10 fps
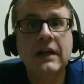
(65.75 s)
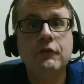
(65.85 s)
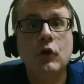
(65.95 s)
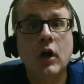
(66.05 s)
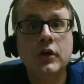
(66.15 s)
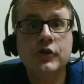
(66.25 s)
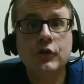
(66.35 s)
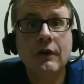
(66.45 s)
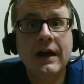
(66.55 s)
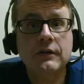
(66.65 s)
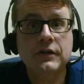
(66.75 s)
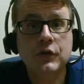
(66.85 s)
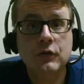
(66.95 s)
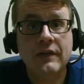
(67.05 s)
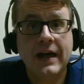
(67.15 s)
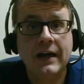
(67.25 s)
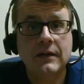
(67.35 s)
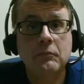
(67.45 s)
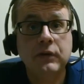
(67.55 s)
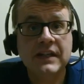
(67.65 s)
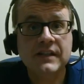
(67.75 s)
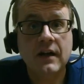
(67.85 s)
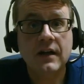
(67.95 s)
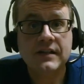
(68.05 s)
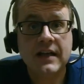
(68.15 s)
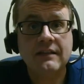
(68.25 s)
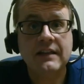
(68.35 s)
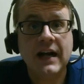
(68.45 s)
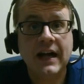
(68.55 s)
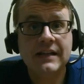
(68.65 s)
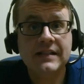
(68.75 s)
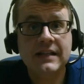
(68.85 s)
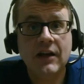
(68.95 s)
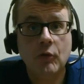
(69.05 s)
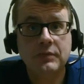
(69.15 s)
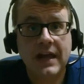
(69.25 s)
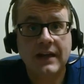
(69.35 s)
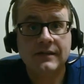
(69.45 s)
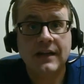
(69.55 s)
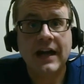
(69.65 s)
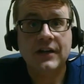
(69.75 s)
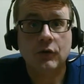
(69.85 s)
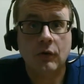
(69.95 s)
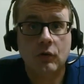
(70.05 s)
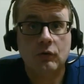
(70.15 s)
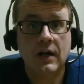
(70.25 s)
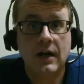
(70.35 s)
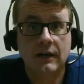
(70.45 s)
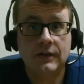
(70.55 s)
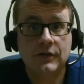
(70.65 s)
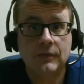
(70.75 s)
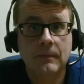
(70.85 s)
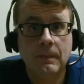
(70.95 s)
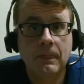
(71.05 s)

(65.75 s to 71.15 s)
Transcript: If you're unsure how to do that, please contact the IT help desk at your local college.